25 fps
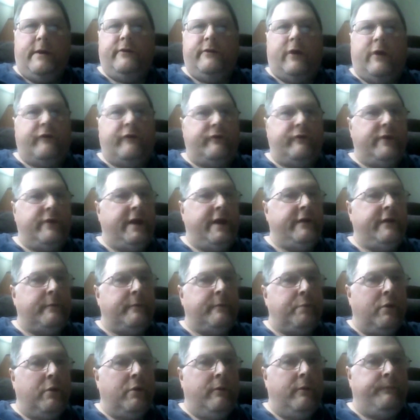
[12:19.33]
Doesn't need the
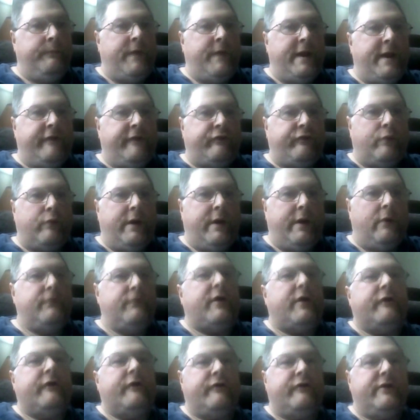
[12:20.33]
proof that it's real,
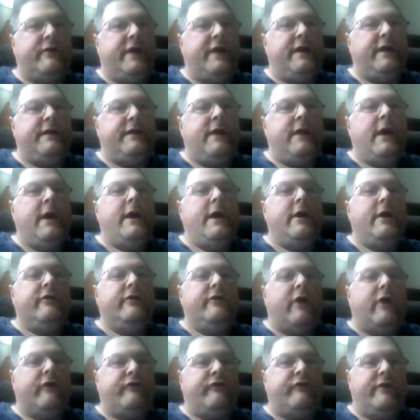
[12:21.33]
doesn't need
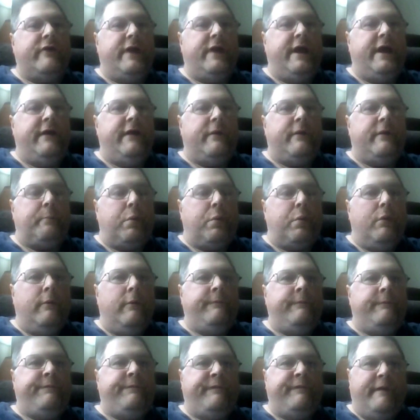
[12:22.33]
the
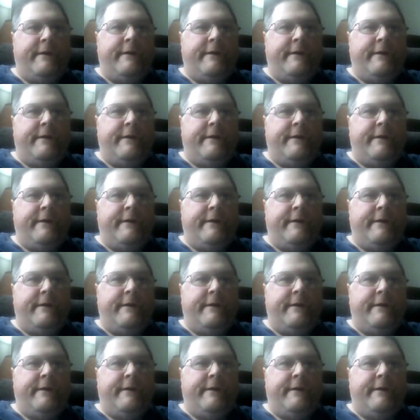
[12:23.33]
proof